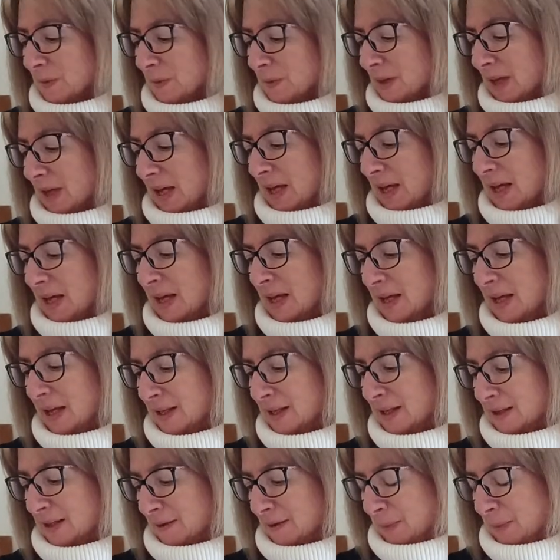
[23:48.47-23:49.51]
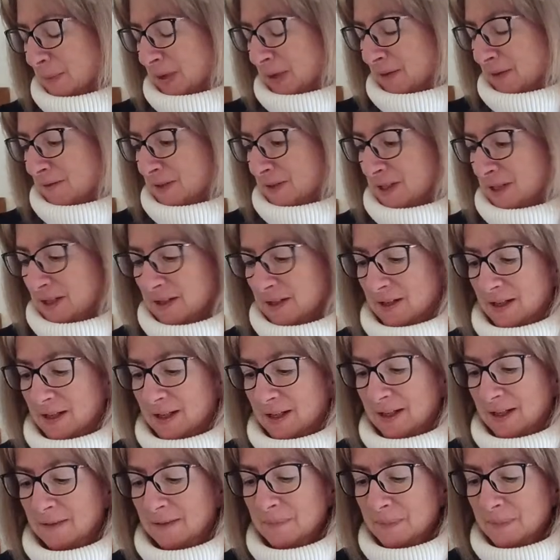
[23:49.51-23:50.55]
and a bit of
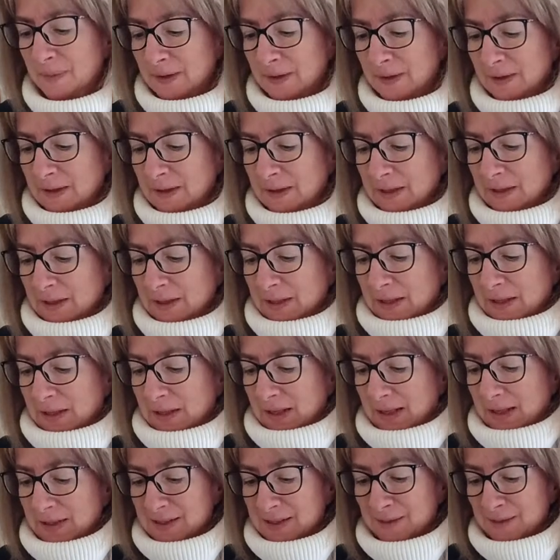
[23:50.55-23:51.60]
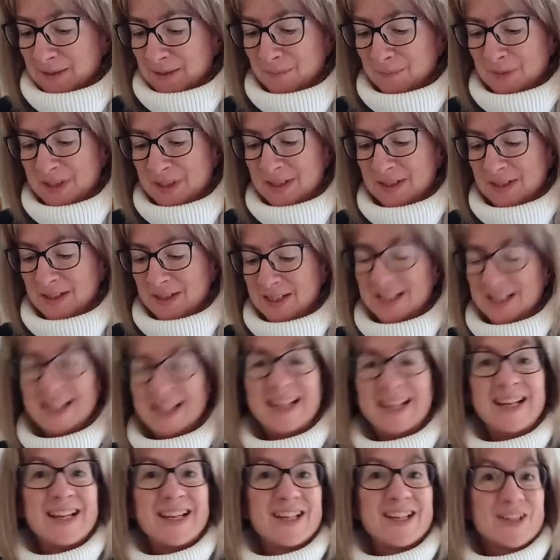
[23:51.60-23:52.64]
time and some
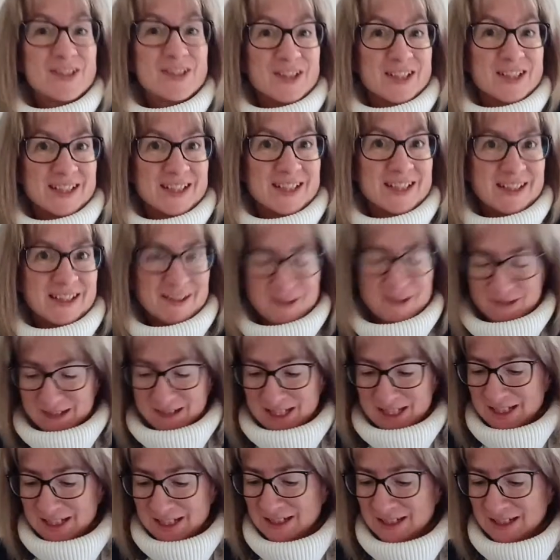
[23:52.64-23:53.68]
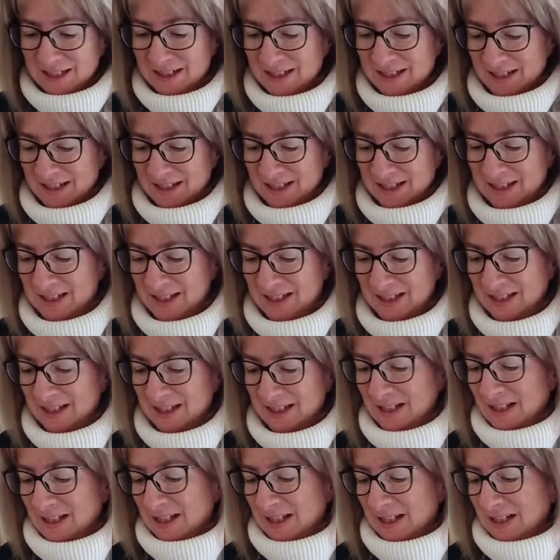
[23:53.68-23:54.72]
delicious ingredients
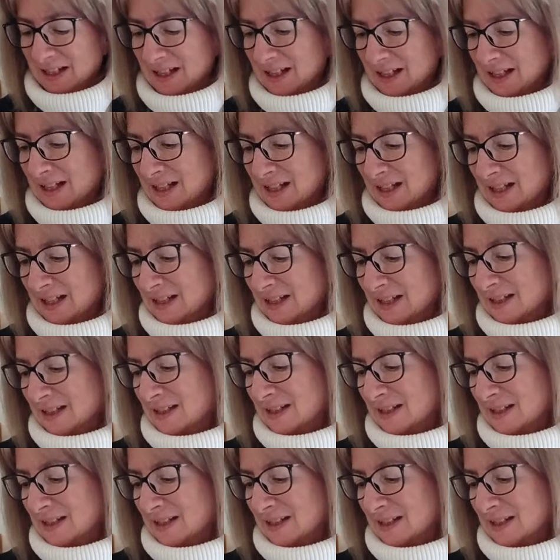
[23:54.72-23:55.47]
and